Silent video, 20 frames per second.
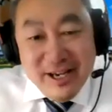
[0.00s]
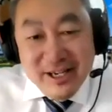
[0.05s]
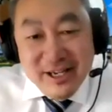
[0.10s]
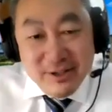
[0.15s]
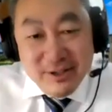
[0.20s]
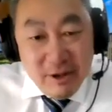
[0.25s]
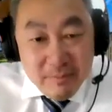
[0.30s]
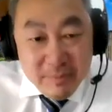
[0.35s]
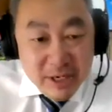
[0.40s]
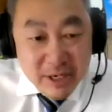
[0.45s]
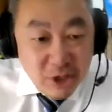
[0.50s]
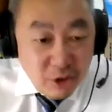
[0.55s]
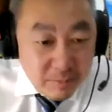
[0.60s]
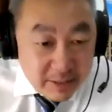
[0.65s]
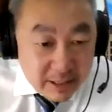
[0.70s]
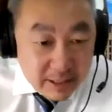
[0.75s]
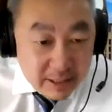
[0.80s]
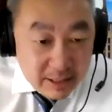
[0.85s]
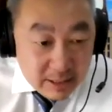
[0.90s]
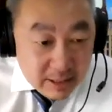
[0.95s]
It's not meant to
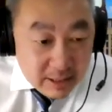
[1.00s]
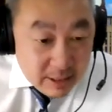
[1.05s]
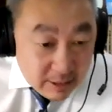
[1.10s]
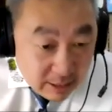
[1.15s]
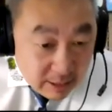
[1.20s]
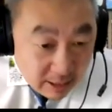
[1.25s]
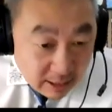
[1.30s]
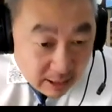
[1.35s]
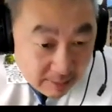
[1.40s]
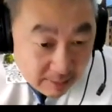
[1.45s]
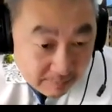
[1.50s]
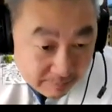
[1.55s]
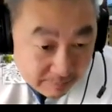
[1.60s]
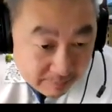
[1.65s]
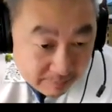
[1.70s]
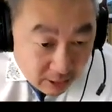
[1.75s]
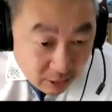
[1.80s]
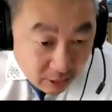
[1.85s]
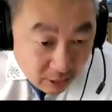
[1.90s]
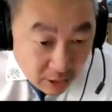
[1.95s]
be a
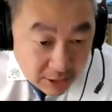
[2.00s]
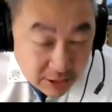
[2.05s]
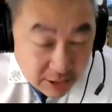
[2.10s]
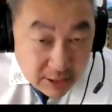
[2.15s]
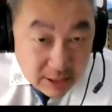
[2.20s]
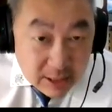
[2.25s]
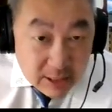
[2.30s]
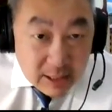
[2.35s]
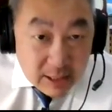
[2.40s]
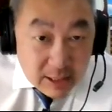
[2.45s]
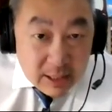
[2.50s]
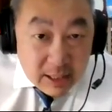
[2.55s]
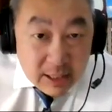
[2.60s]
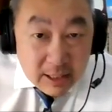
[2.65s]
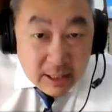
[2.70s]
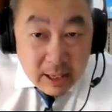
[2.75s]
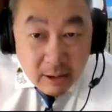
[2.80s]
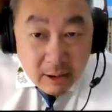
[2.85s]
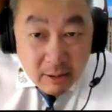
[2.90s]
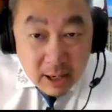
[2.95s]
lot.
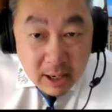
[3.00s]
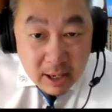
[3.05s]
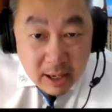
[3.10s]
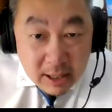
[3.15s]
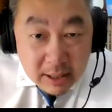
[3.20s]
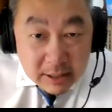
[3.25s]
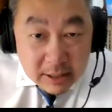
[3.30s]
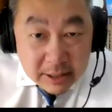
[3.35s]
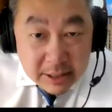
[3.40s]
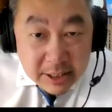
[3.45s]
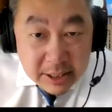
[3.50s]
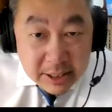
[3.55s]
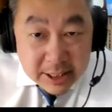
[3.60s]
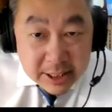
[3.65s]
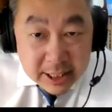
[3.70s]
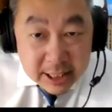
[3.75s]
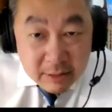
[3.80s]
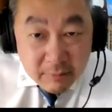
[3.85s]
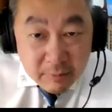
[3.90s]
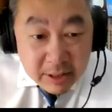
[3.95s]
Now, the
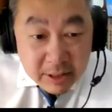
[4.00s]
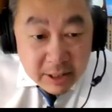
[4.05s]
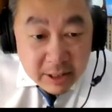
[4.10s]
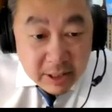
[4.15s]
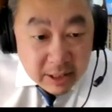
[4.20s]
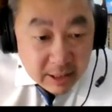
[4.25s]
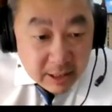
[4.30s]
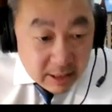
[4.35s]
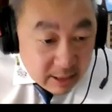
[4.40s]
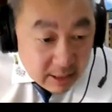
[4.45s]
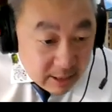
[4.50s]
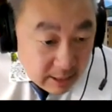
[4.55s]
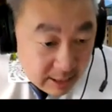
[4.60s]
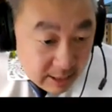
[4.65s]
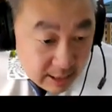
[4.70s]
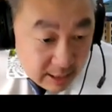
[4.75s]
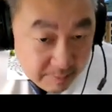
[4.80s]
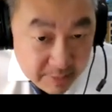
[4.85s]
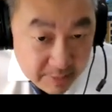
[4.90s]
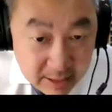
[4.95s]
second one here.
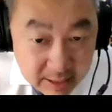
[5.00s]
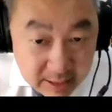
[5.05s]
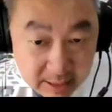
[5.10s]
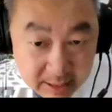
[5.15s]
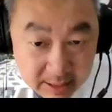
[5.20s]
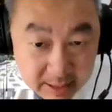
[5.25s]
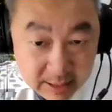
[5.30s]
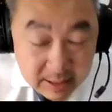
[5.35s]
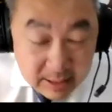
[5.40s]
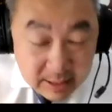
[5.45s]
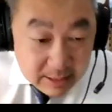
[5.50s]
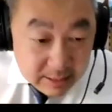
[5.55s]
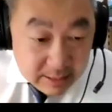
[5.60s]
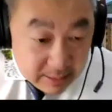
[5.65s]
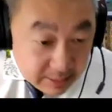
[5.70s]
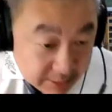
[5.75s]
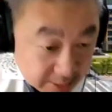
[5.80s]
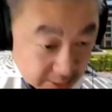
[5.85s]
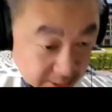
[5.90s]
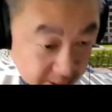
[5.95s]
Let me
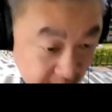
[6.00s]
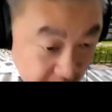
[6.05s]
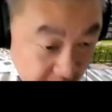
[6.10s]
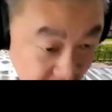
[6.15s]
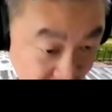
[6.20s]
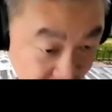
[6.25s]
see